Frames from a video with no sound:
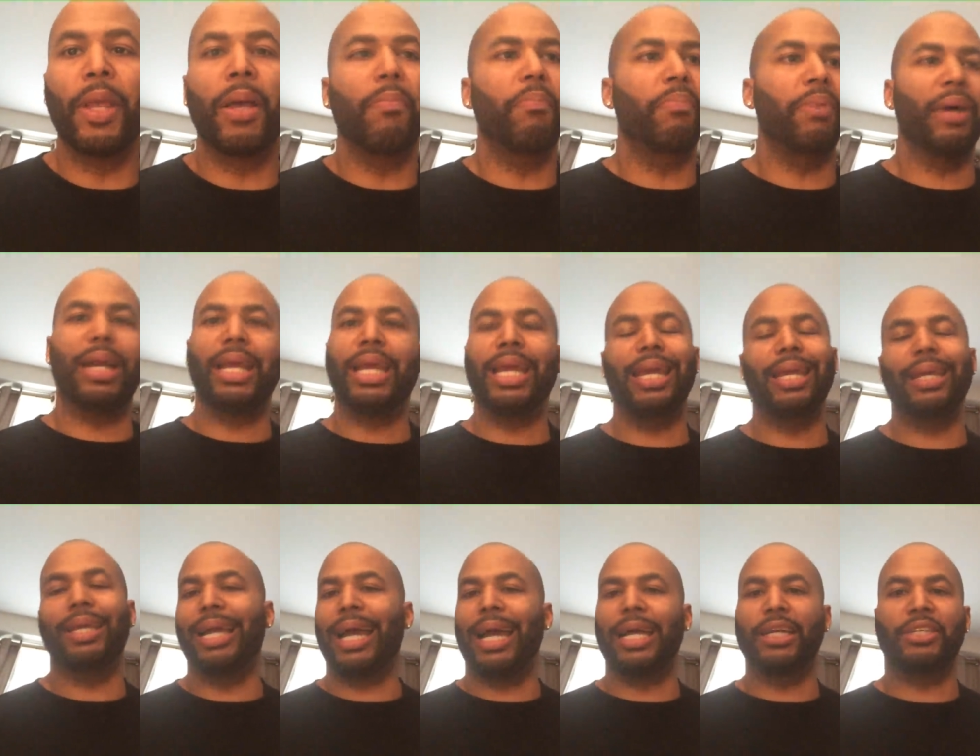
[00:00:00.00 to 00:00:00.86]
but he
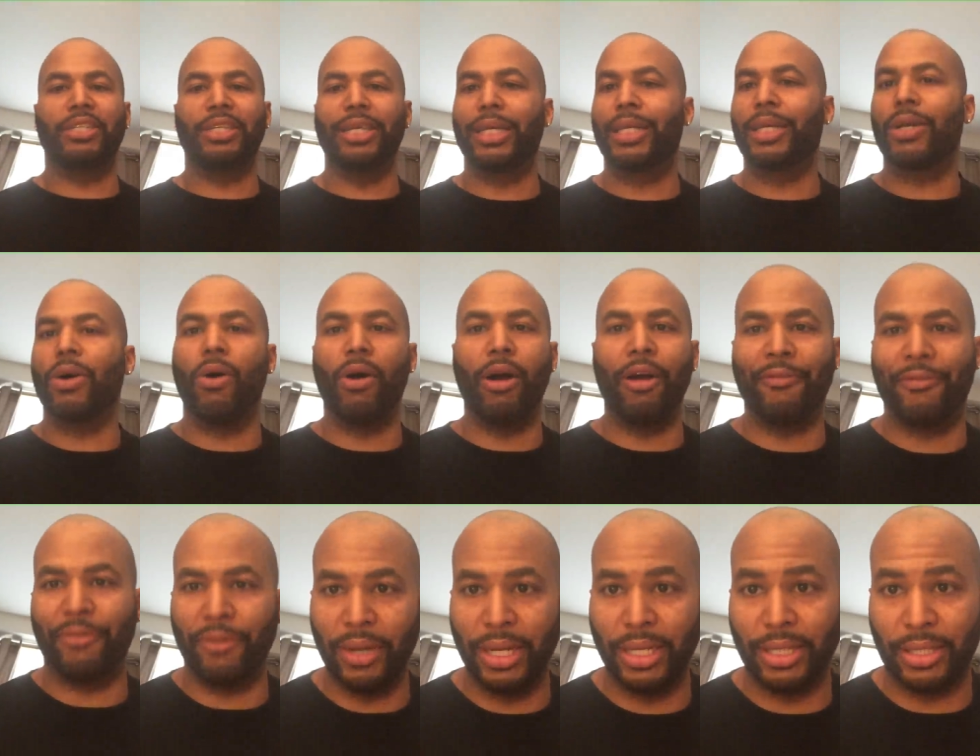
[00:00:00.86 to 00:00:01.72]
ain't got shit going
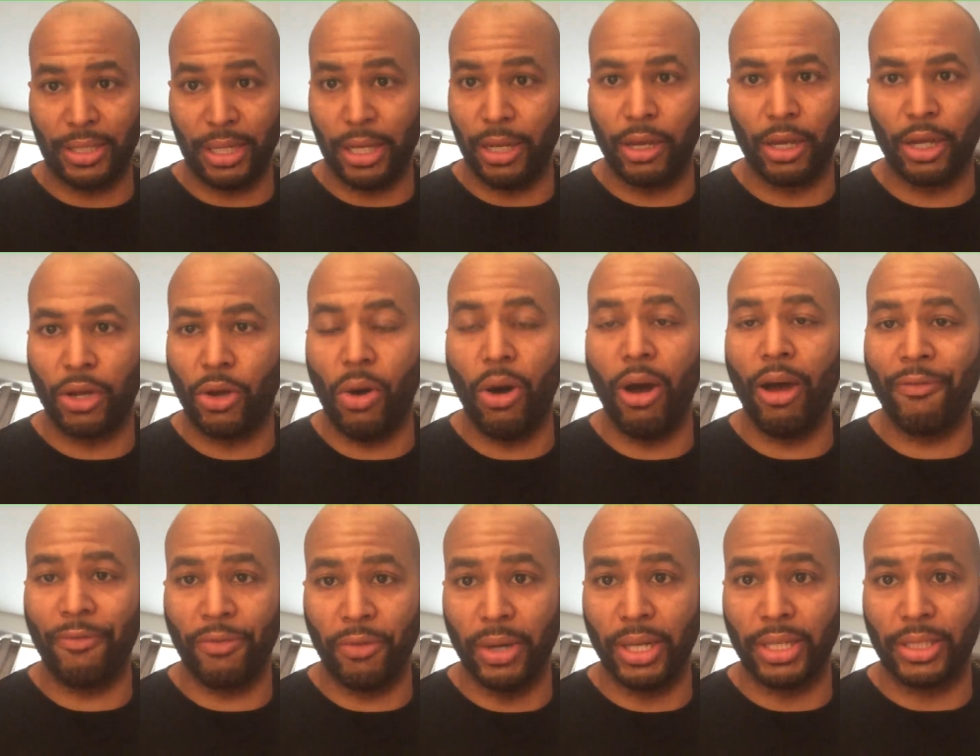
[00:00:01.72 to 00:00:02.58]
for his, going
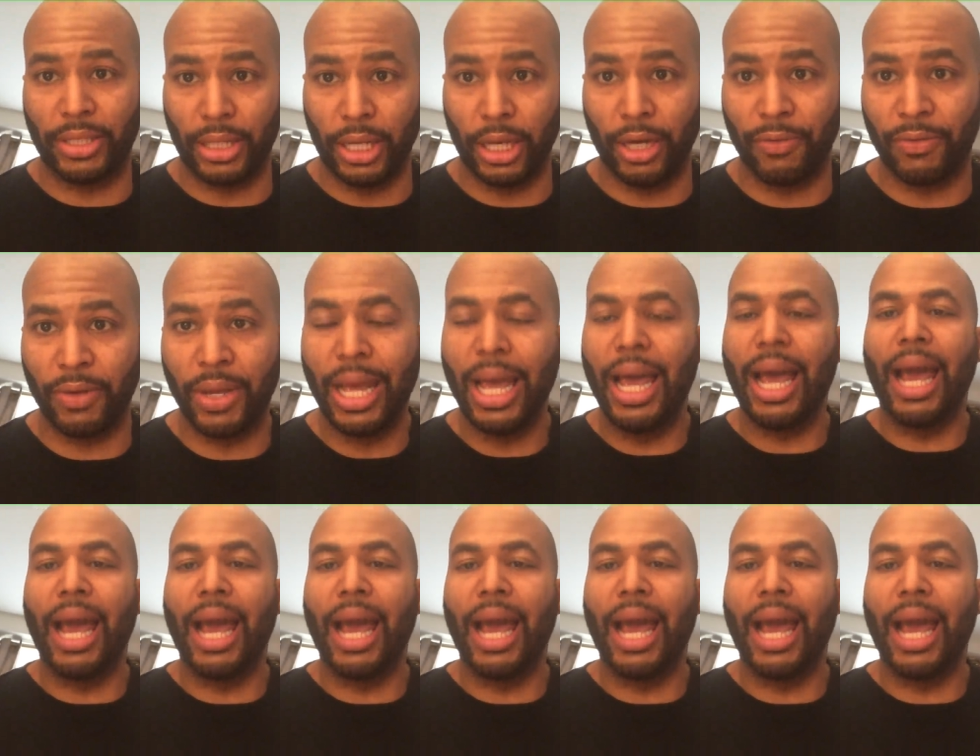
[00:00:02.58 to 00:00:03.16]
for himself.